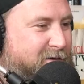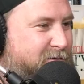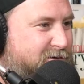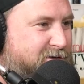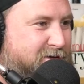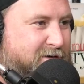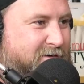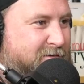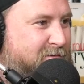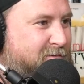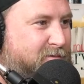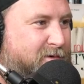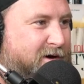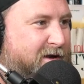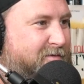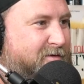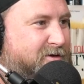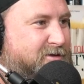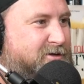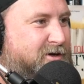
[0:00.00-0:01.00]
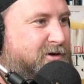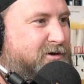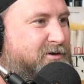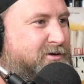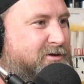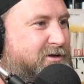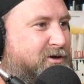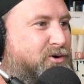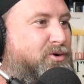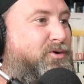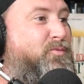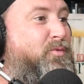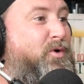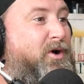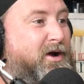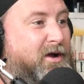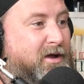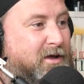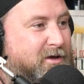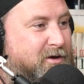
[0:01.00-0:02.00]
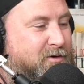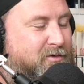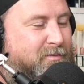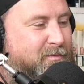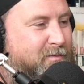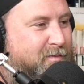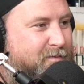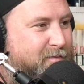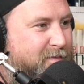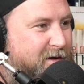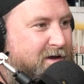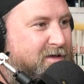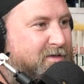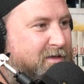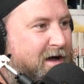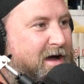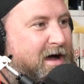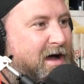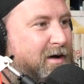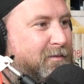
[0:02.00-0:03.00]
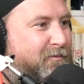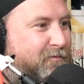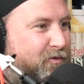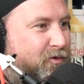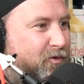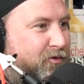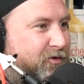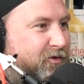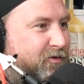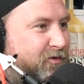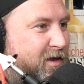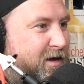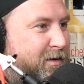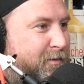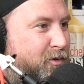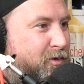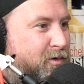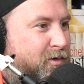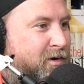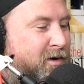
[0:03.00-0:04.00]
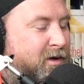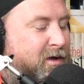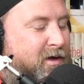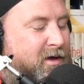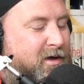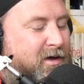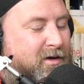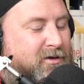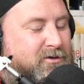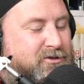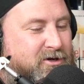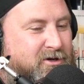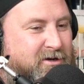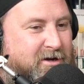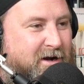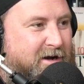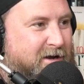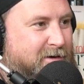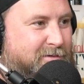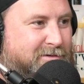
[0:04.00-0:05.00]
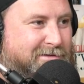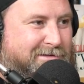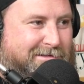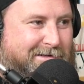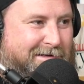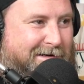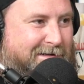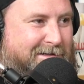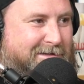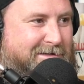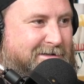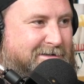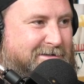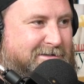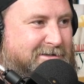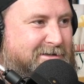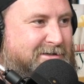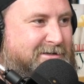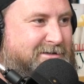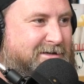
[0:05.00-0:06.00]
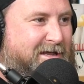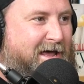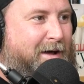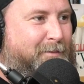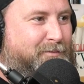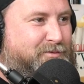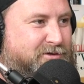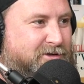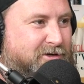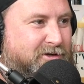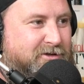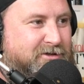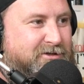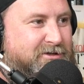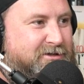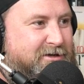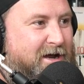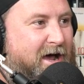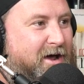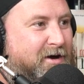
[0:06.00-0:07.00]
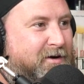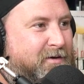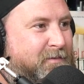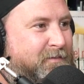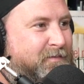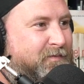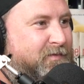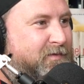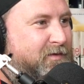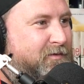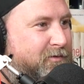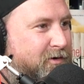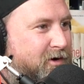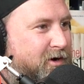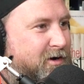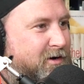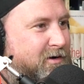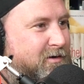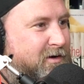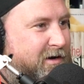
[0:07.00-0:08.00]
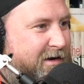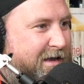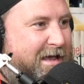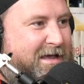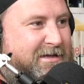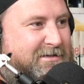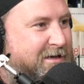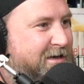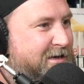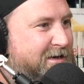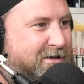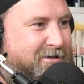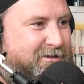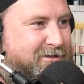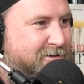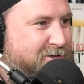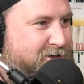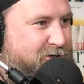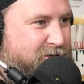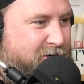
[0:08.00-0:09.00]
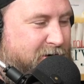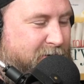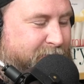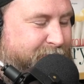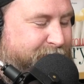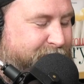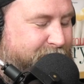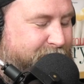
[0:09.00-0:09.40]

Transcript: he was in whatever. So he couldn't work. He couldn't be in the armed forces anymore. Turned out he was like just this absolute stud right? Like SAS sort of shit.